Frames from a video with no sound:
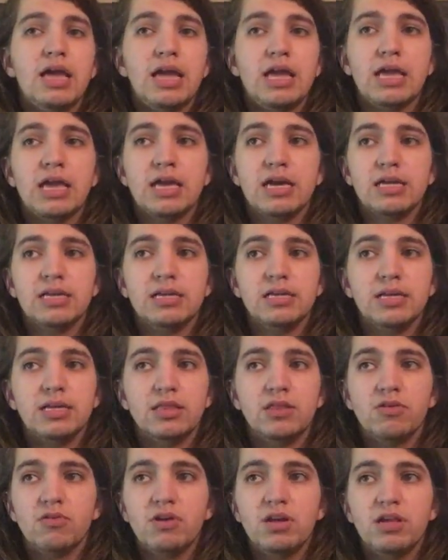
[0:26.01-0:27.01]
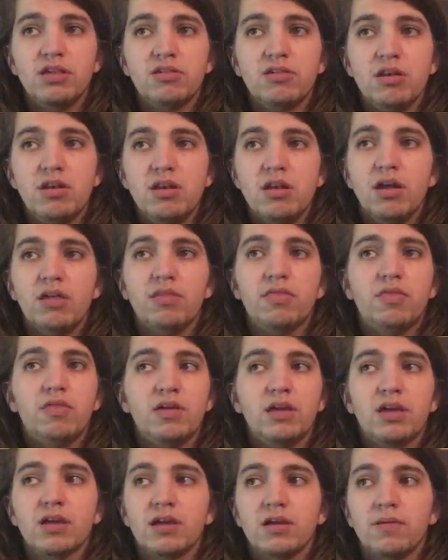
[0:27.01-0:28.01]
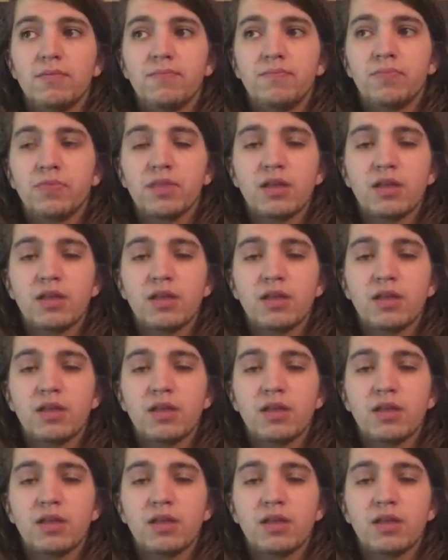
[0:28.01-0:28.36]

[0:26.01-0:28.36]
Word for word: and there is nothing